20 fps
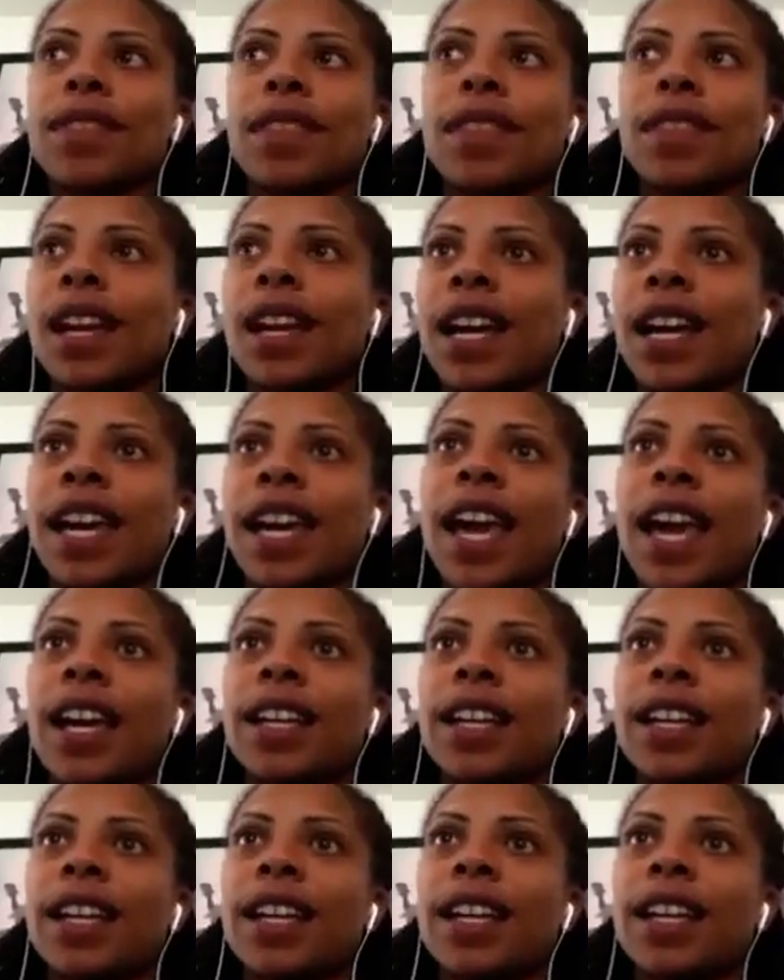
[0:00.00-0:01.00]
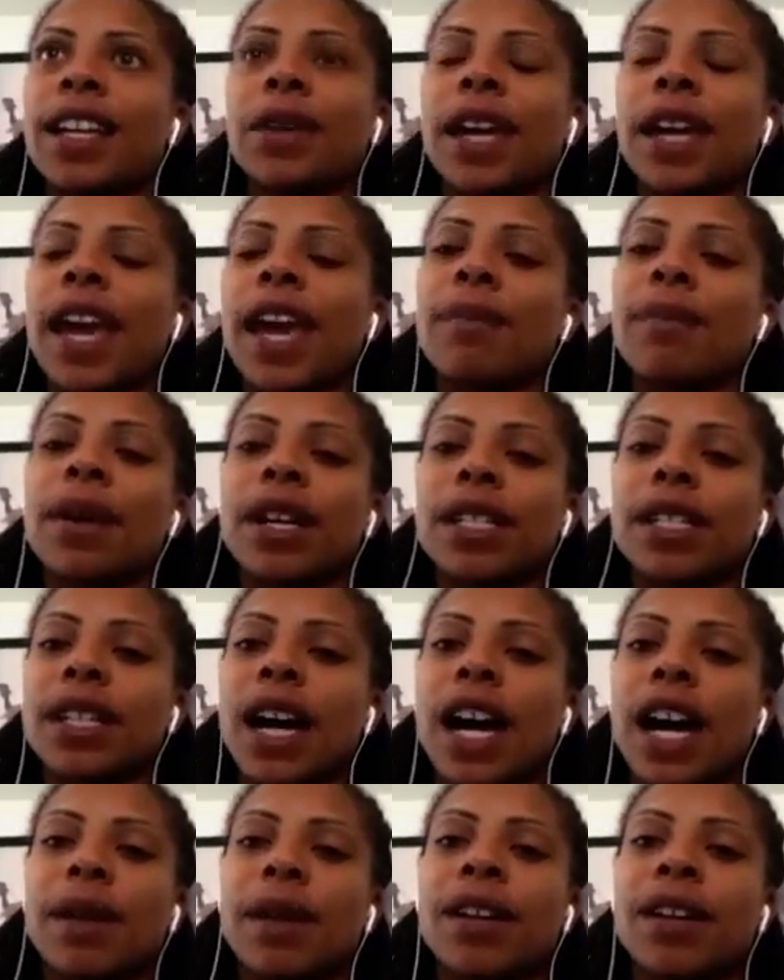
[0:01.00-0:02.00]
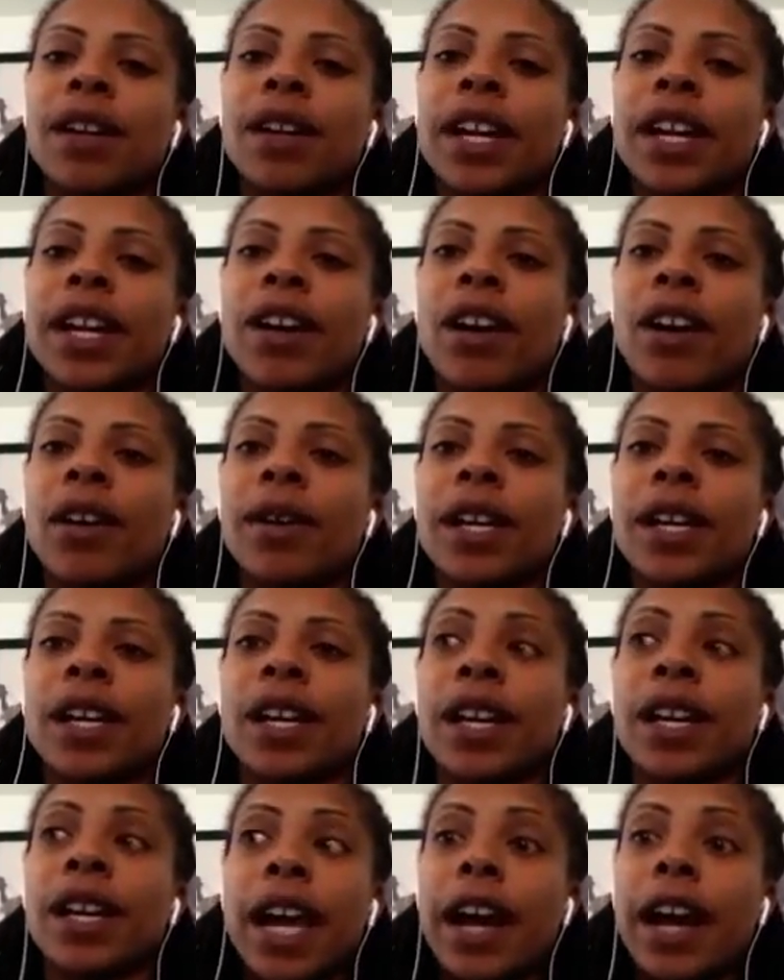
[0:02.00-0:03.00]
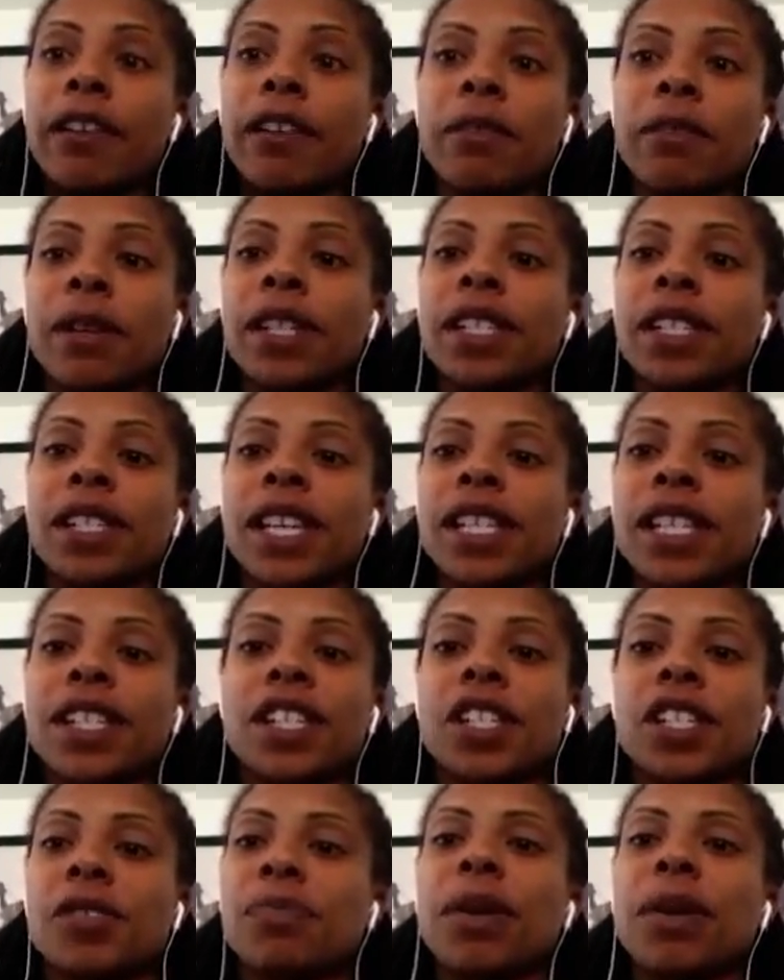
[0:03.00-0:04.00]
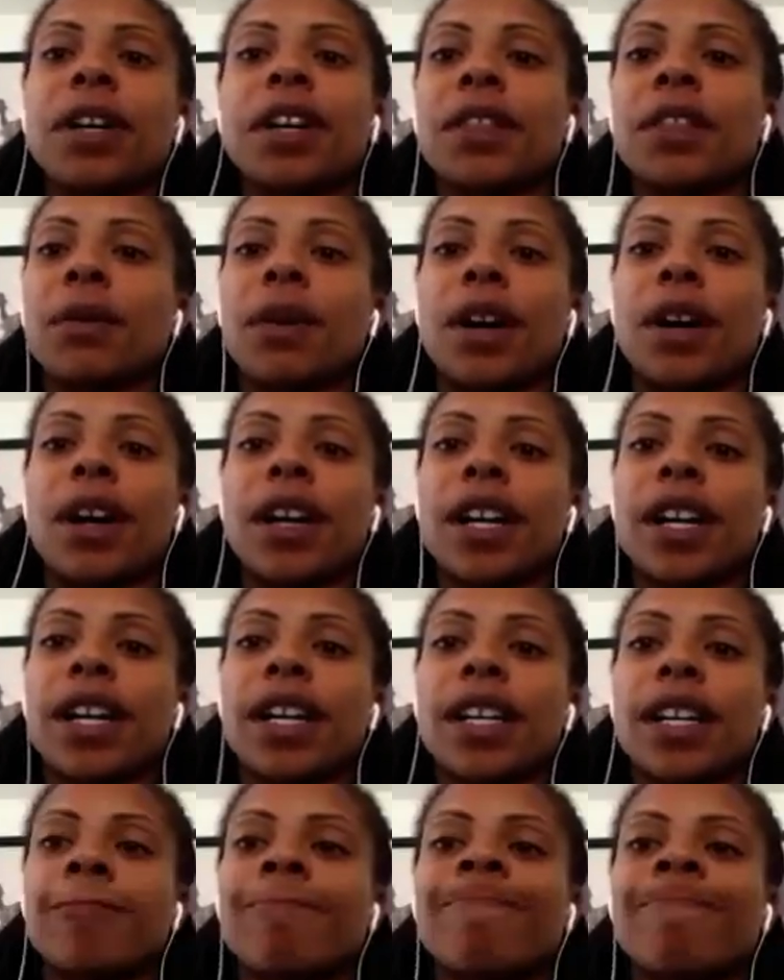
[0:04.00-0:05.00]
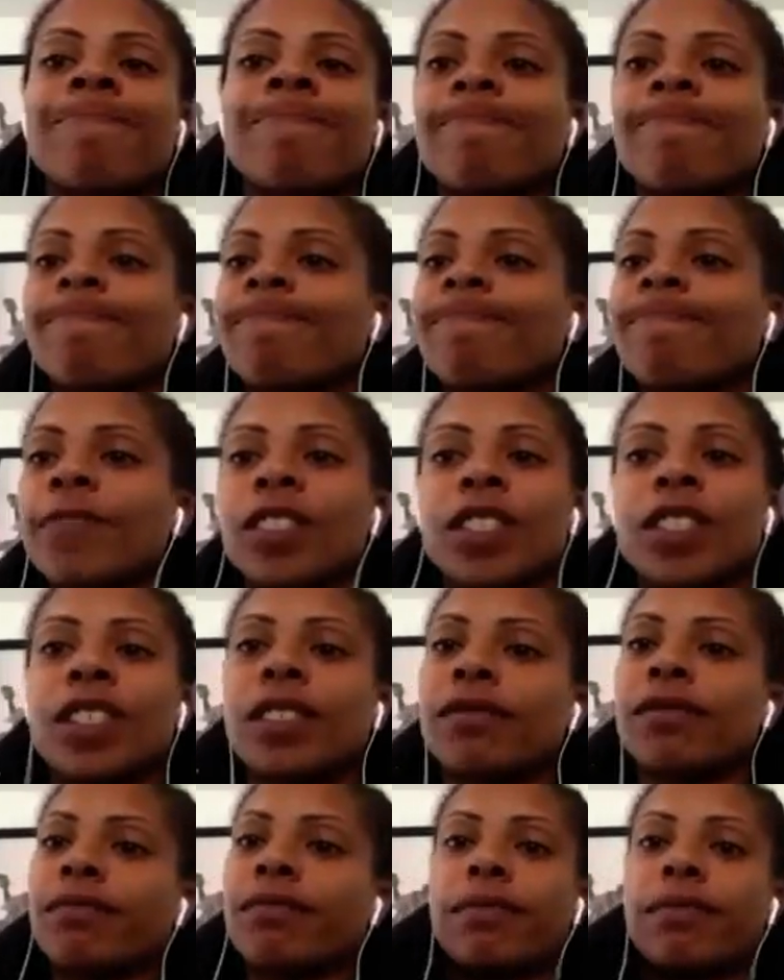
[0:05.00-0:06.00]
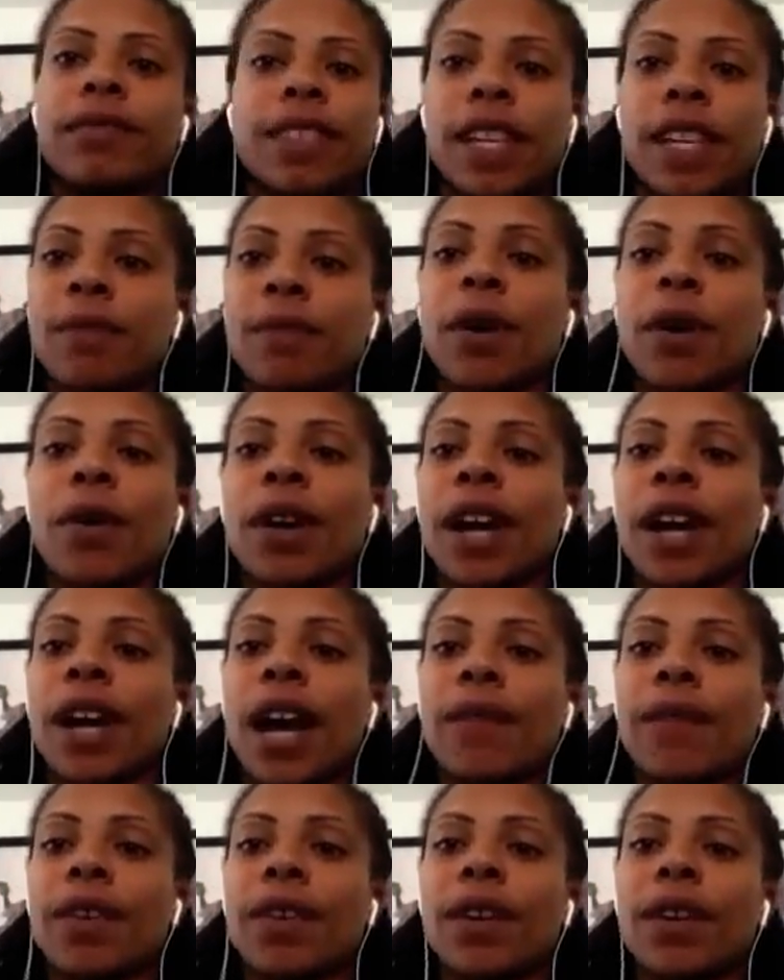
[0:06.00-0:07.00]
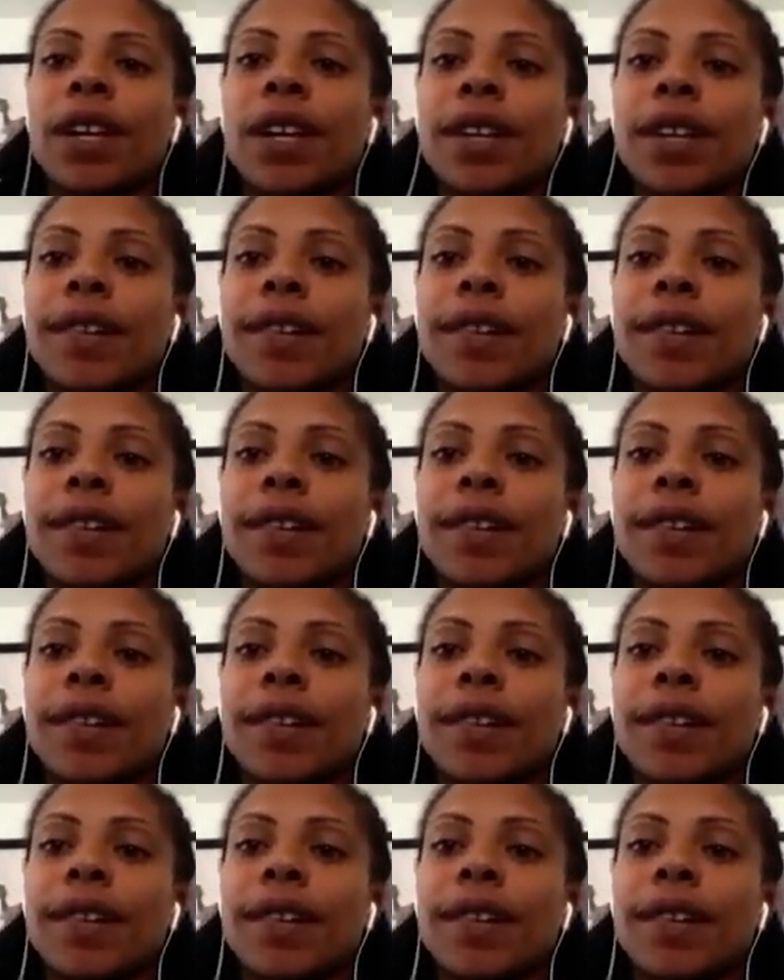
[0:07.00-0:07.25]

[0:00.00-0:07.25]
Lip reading: I can't, we can't put a timeline on it. Everyone just says just put in the work and just keep going after it.